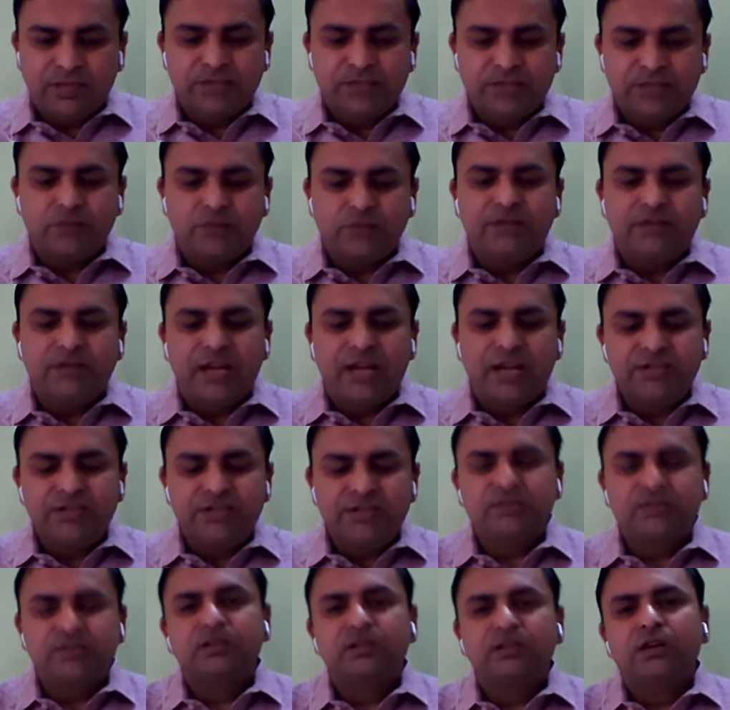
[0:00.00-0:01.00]
of diet,
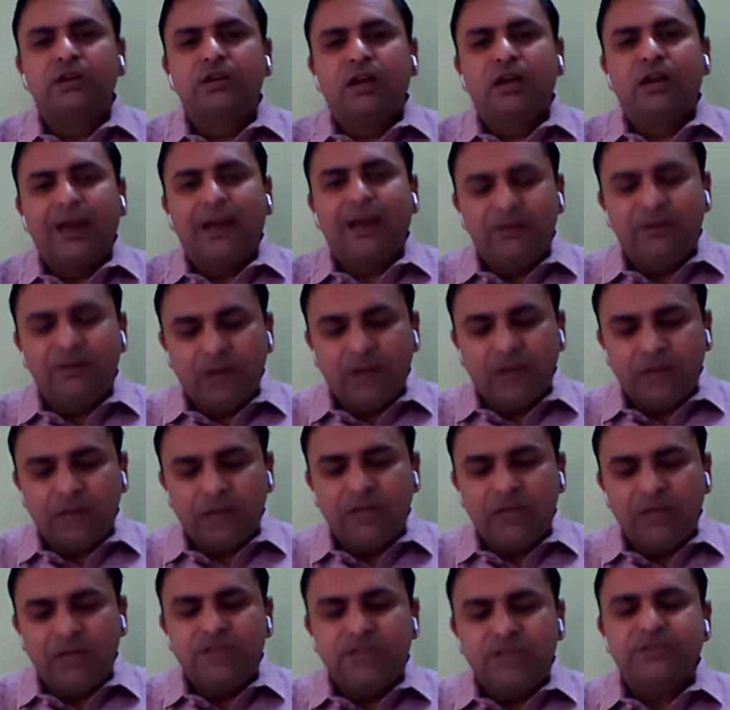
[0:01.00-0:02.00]

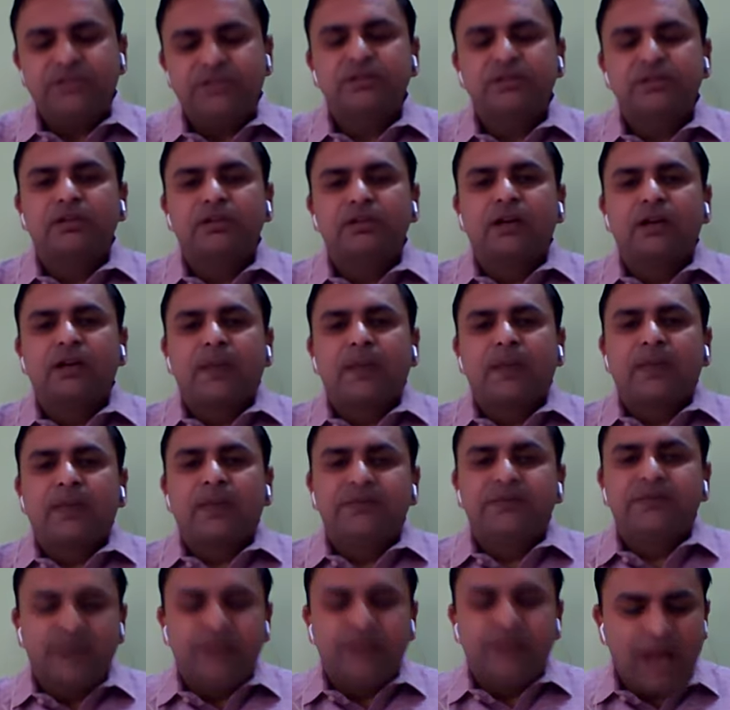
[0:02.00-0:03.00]
environment,
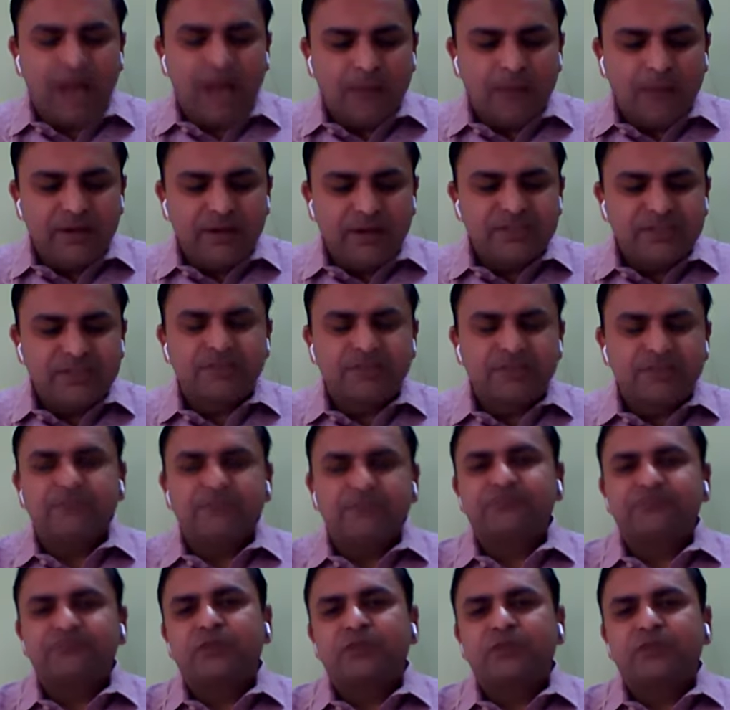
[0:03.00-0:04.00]
their habits,
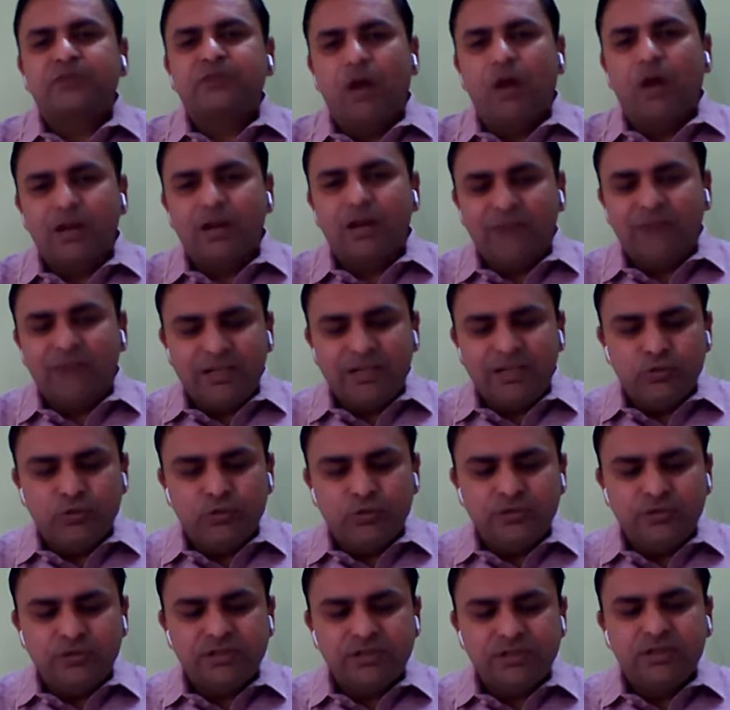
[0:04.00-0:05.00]
moral
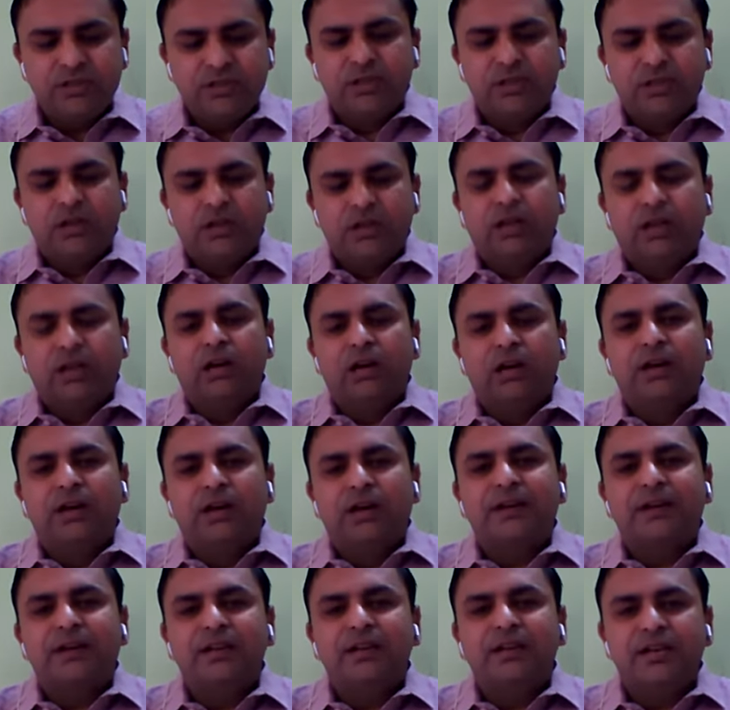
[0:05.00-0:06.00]
values,
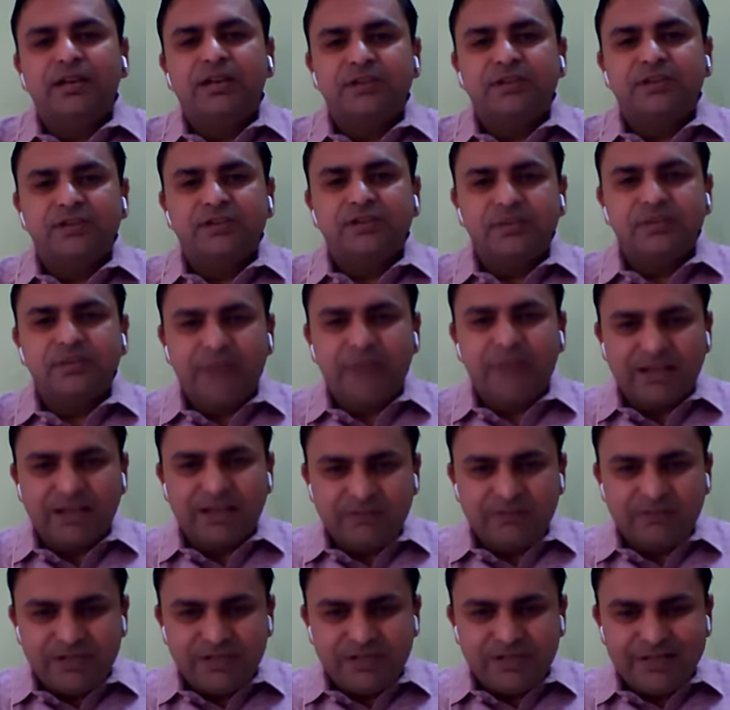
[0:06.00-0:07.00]
relationship
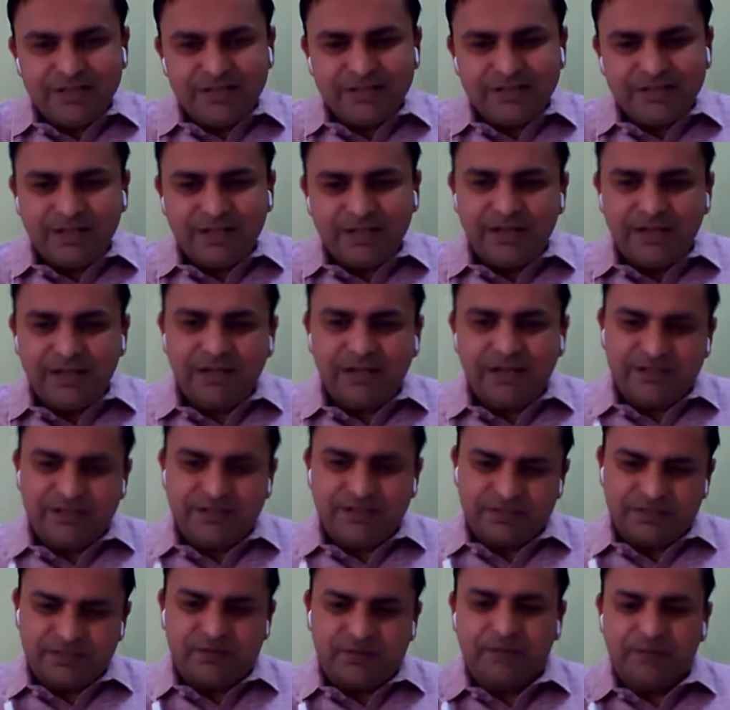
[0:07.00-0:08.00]
activities, and
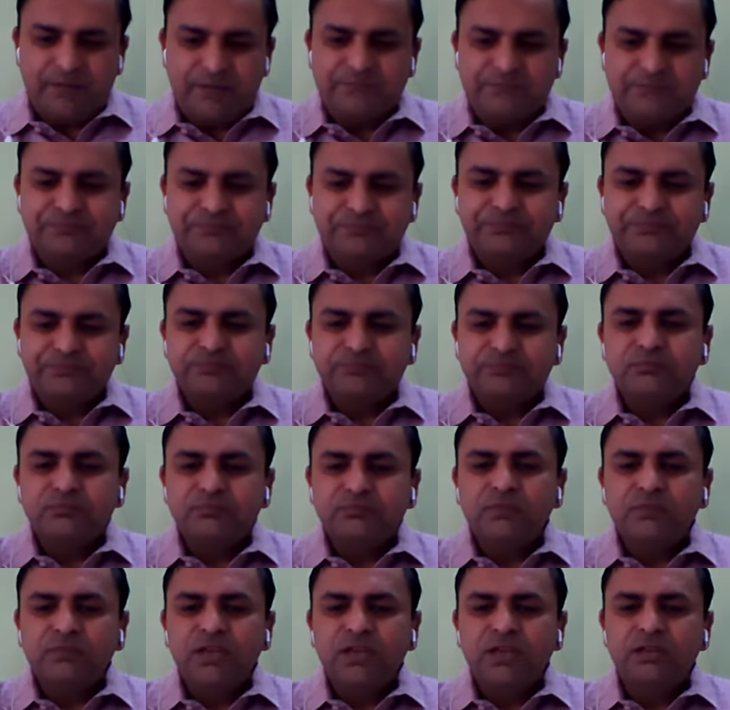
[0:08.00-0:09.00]
etc.
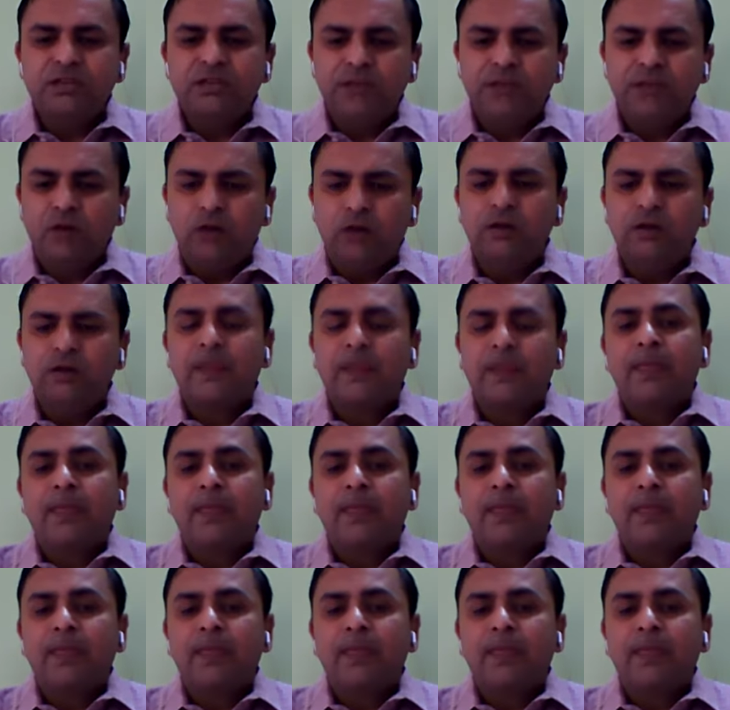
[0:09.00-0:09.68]
Now,